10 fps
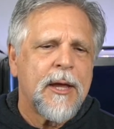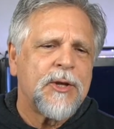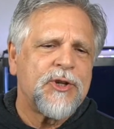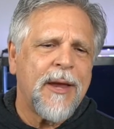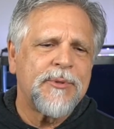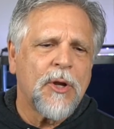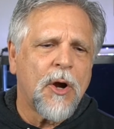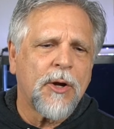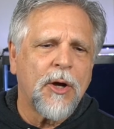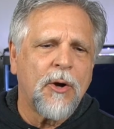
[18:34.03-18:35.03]
James
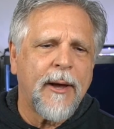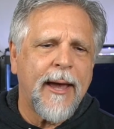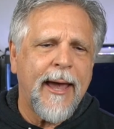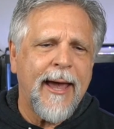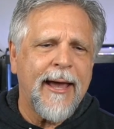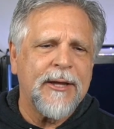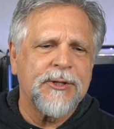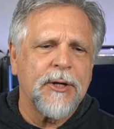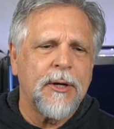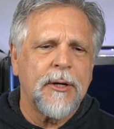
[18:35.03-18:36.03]
Largo
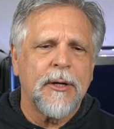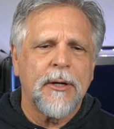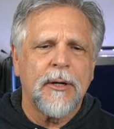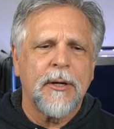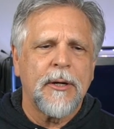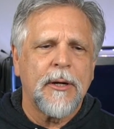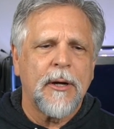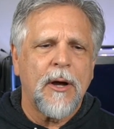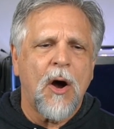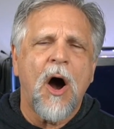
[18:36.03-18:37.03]
has
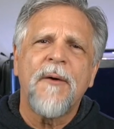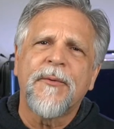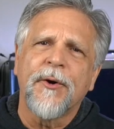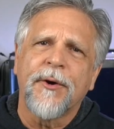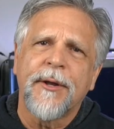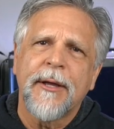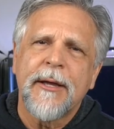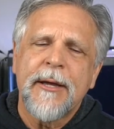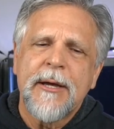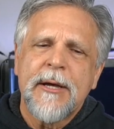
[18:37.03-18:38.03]
offered
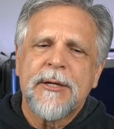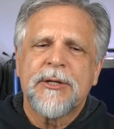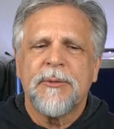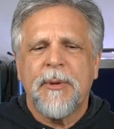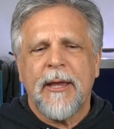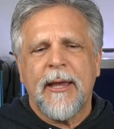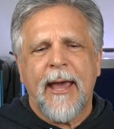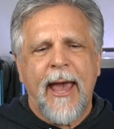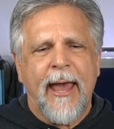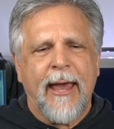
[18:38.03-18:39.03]
to
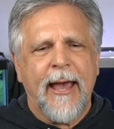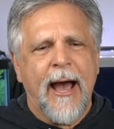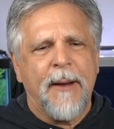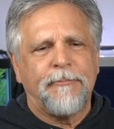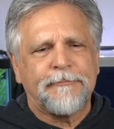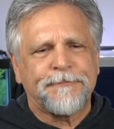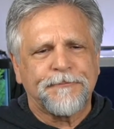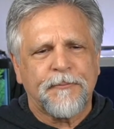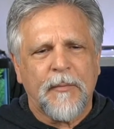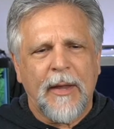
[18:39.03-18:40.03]
be a um,
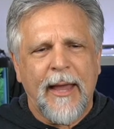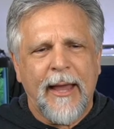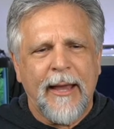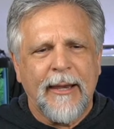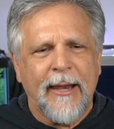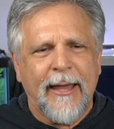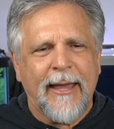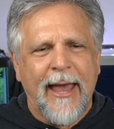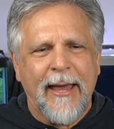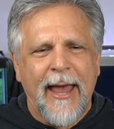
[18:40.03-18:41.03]
like
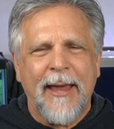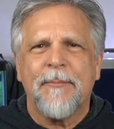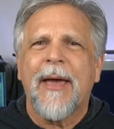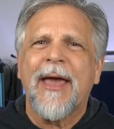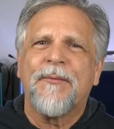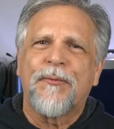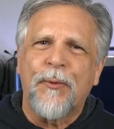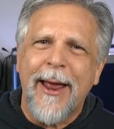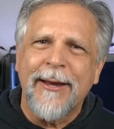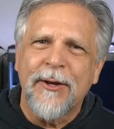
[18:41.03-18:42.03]
a, a, a
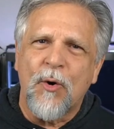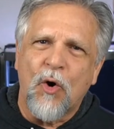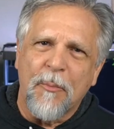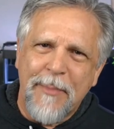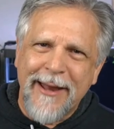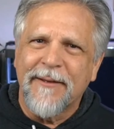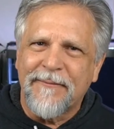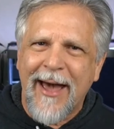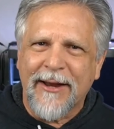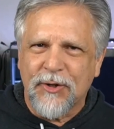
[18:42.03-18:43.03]
friend or
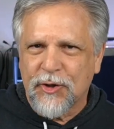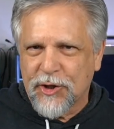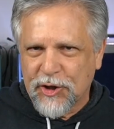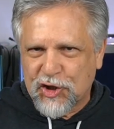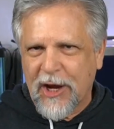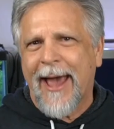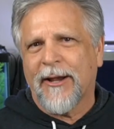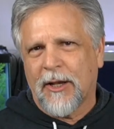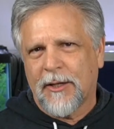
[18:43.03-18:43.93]
benefactor to the channel